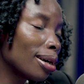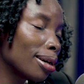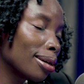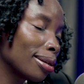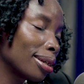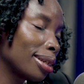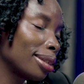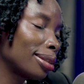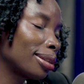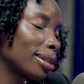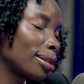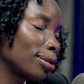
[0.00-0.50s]

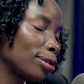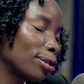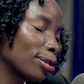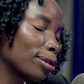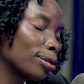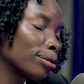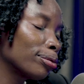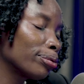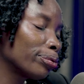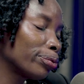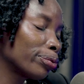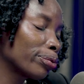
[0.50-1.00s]
are
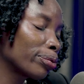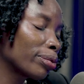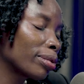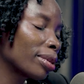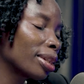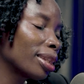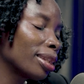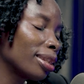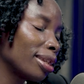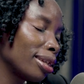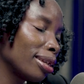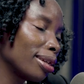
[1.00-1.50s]
essential.
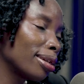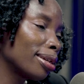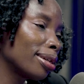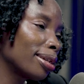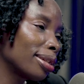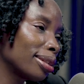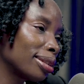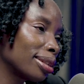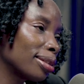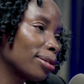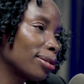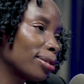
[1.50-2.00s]
They are
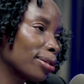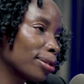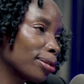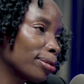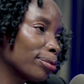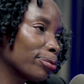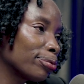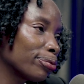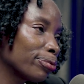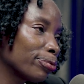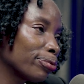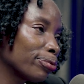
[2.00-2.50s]
essential.